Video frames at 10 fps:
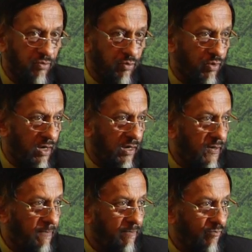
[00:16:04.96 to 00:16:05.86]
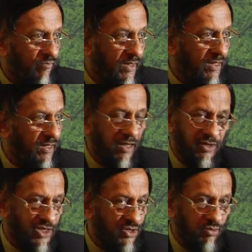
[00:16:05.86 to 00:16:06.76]
of the world,
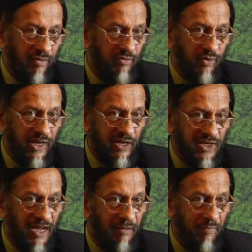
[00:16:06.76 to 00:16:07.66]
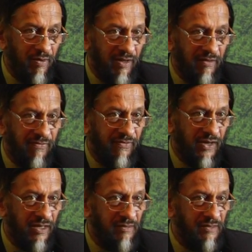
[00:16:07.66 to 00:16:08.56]
just to give you an example, if
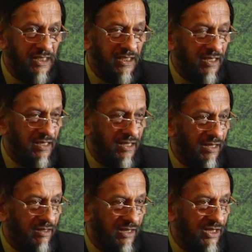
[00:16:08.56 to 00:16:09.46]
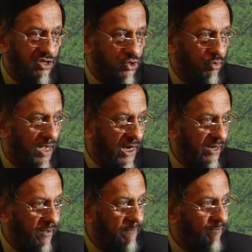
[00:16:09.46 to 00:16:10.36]
in
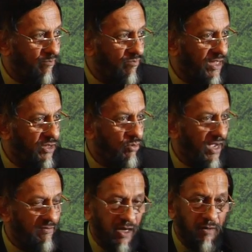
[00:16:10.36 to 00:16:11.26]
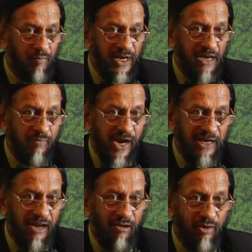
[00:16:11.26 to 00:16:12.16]
Somalia you have a complete
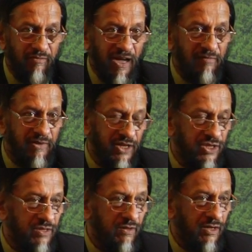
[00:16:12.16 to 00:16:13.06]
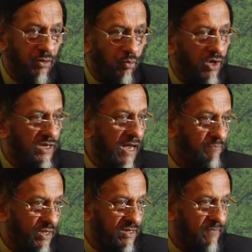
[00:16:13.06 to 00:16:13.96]
breakdown of governance, what
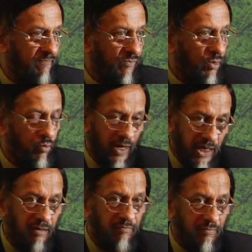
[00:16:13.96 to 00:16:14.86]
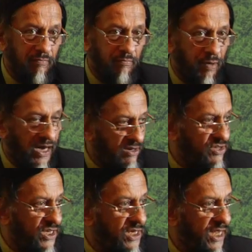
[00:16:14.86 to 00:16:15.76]
happens? Well,
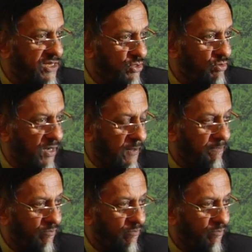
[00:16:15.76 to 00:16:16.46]
piracy takes over,